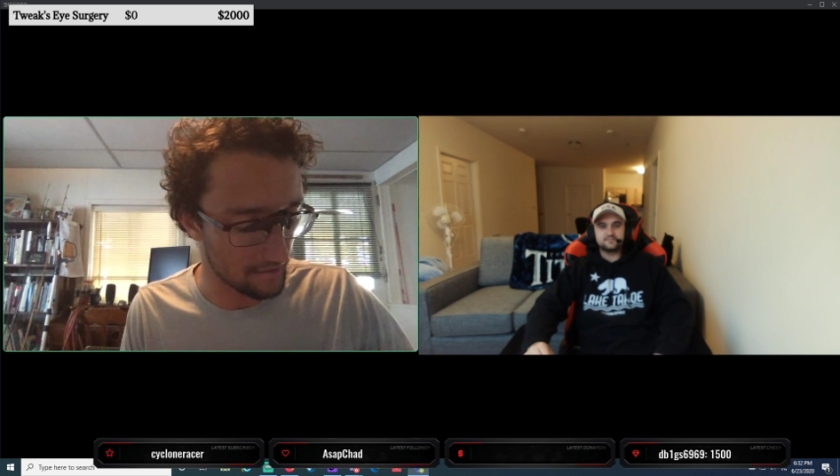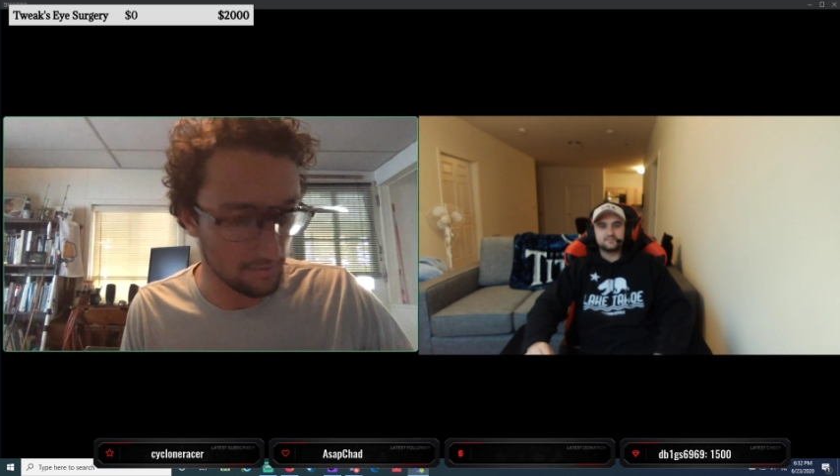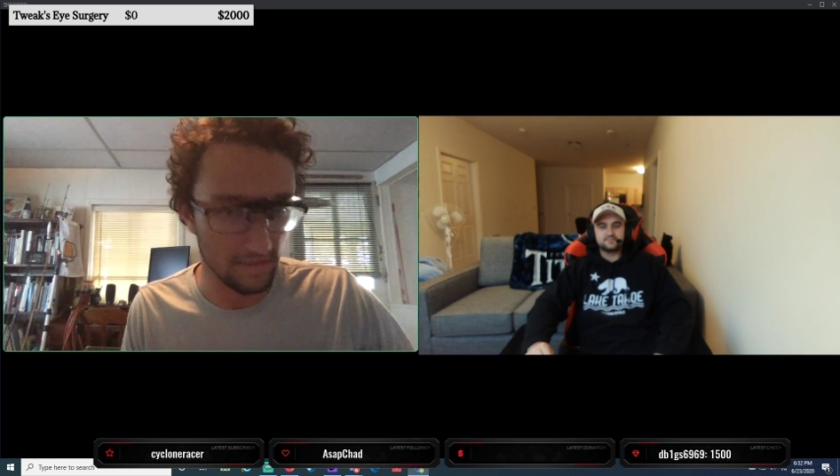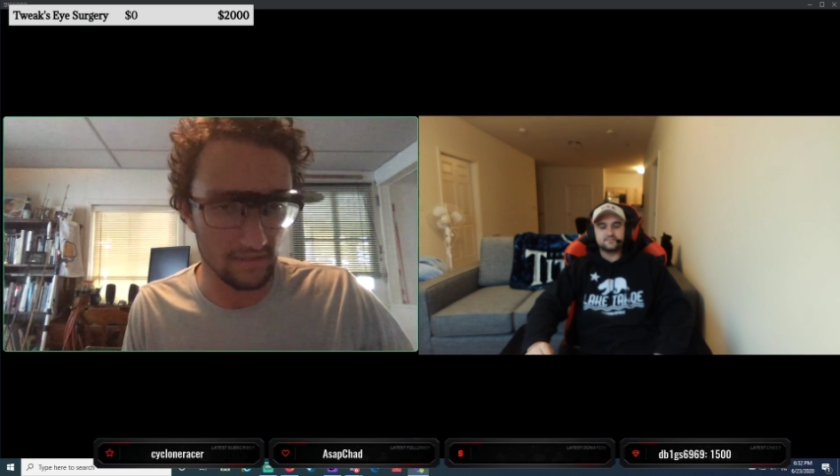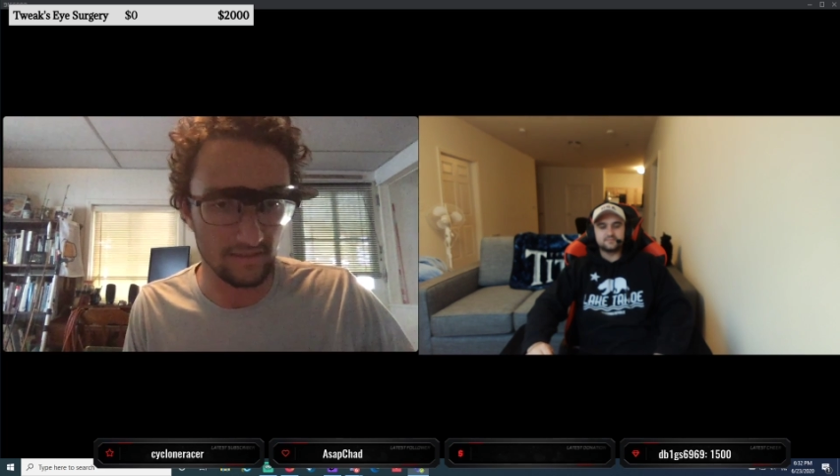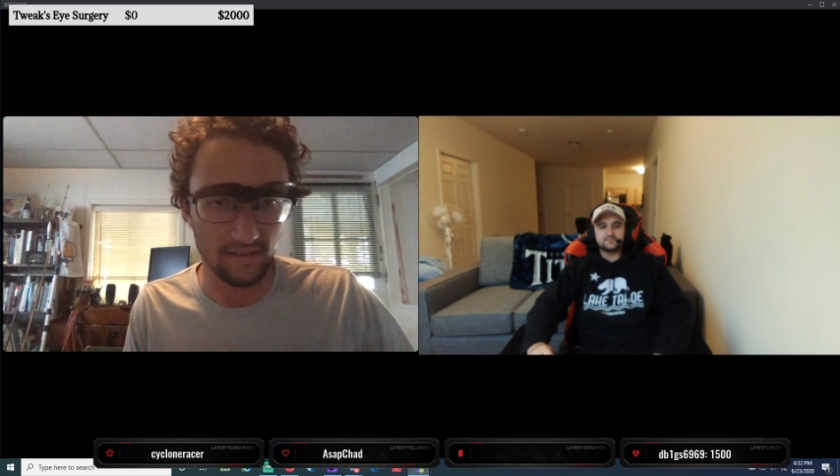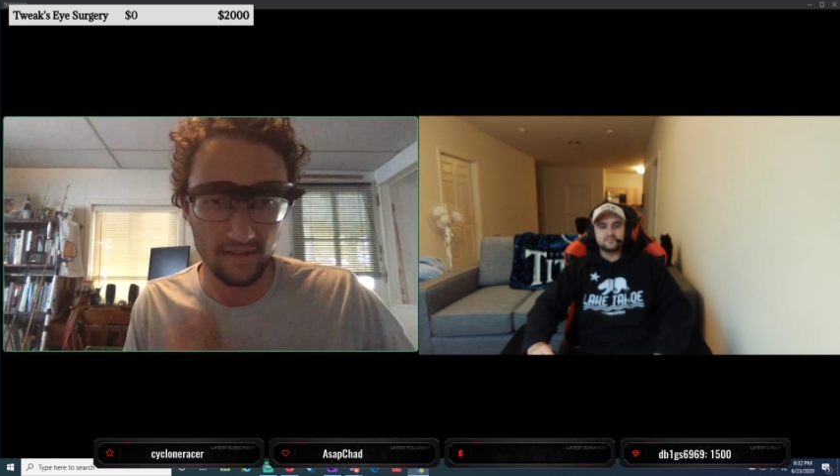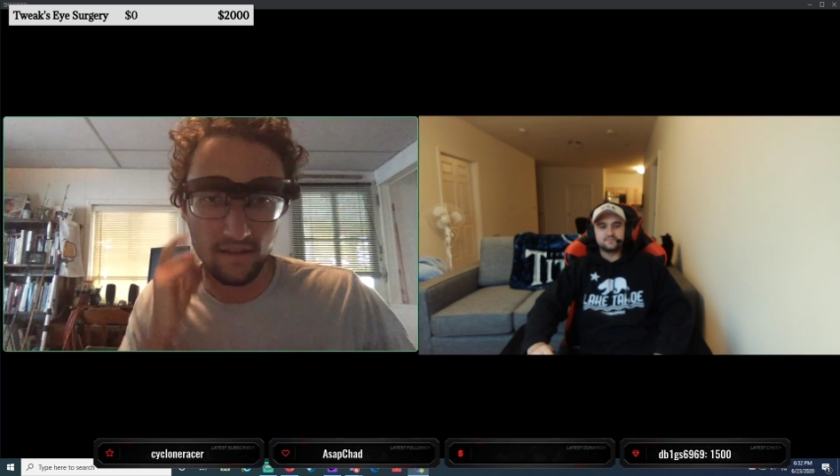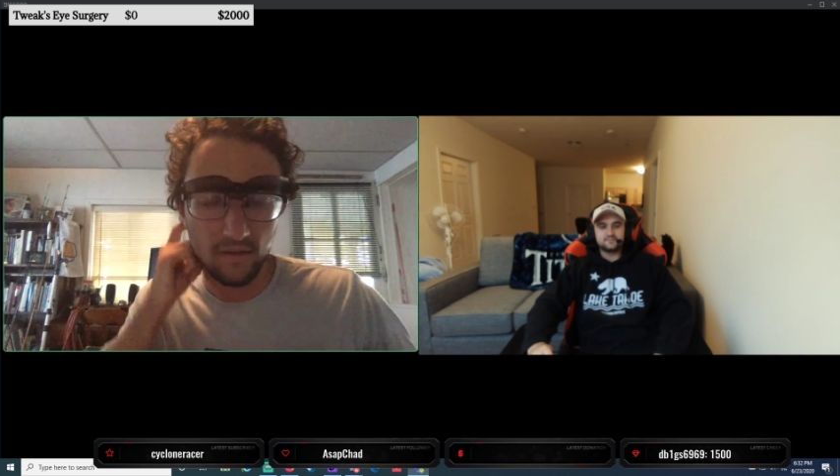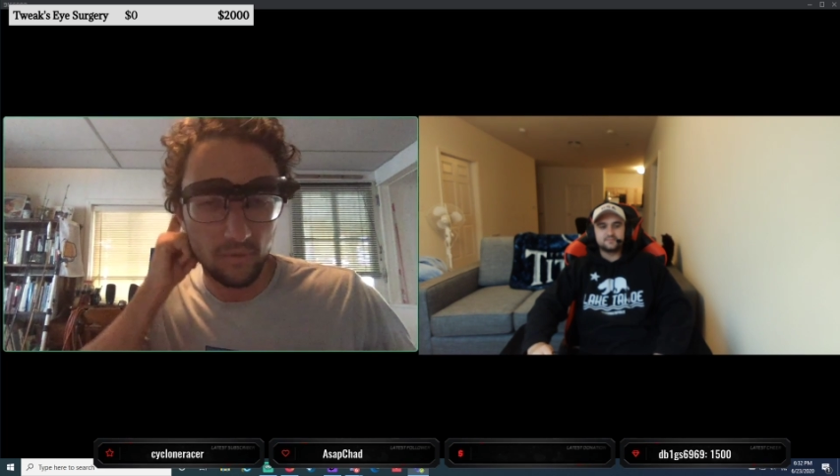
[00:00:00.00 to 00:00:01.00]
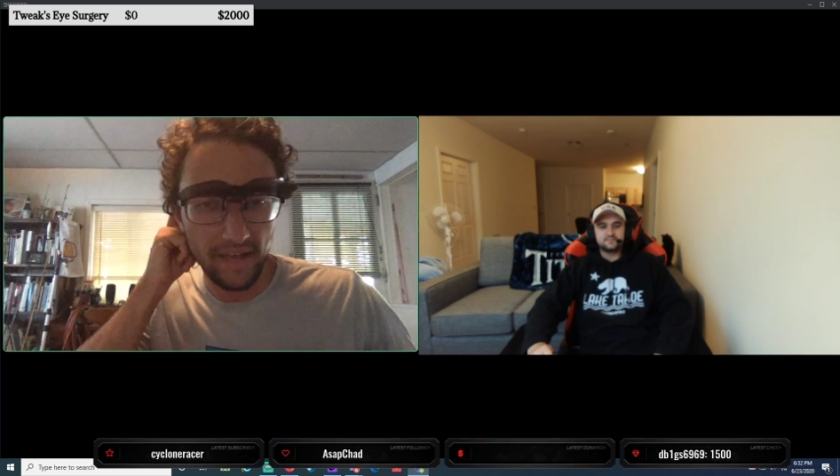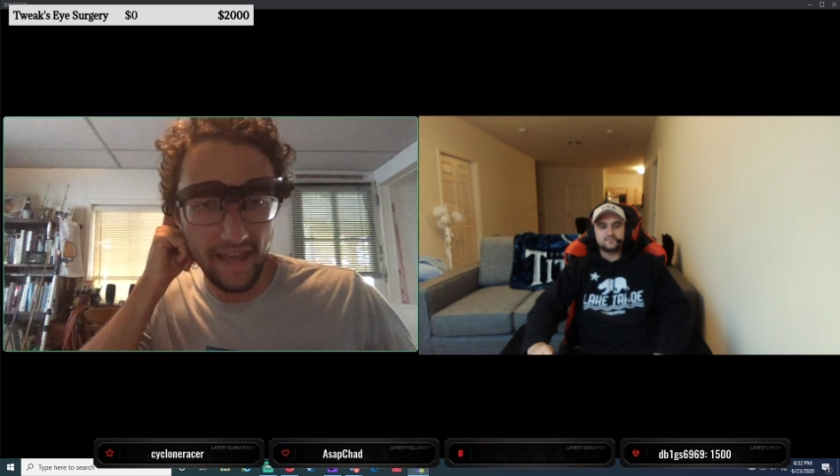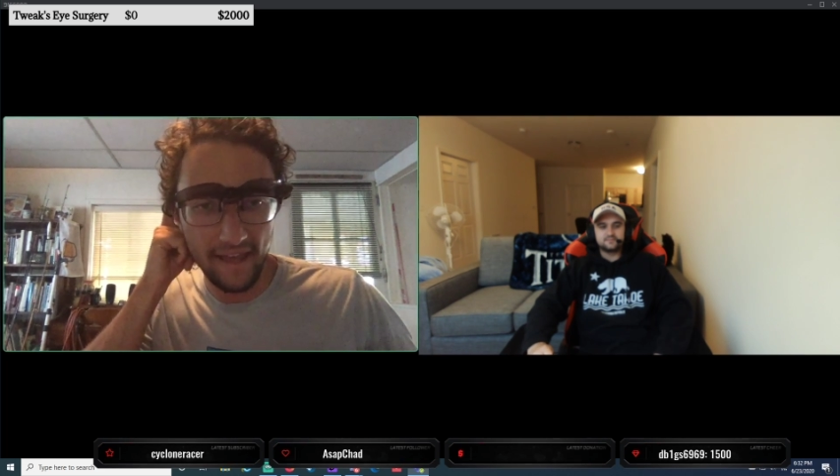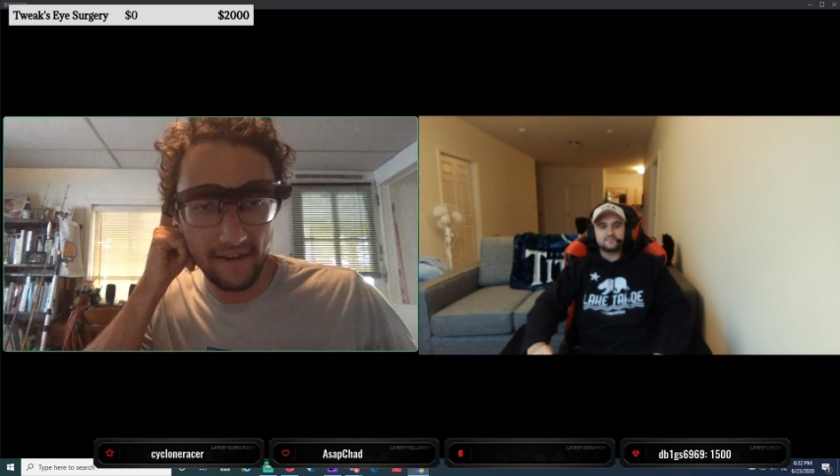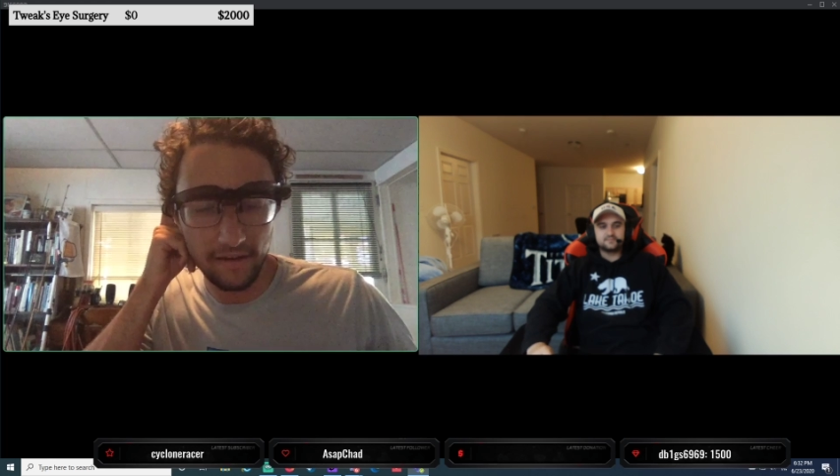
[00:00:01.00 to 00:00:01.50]
just because
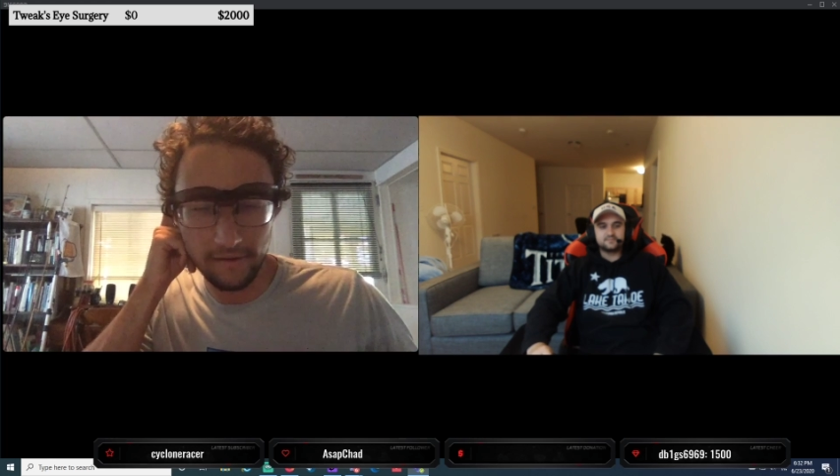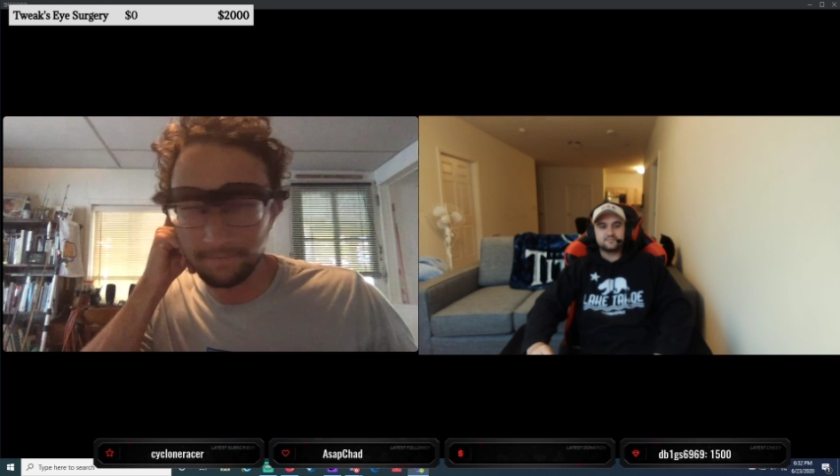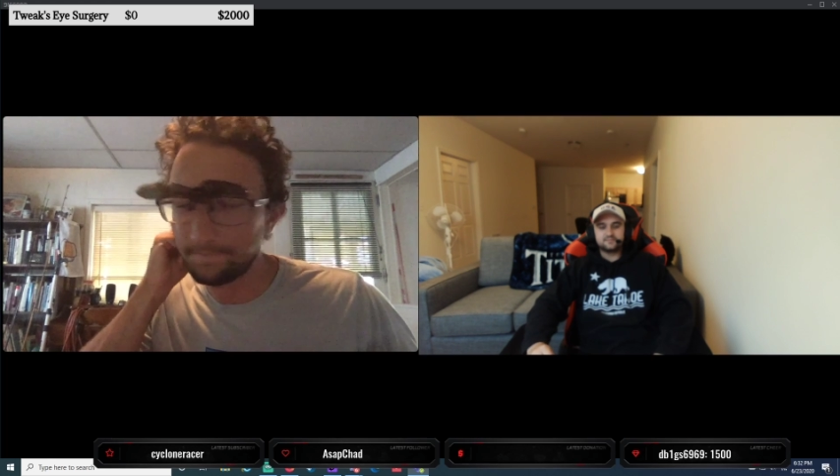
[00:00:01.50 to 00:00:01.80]
at Can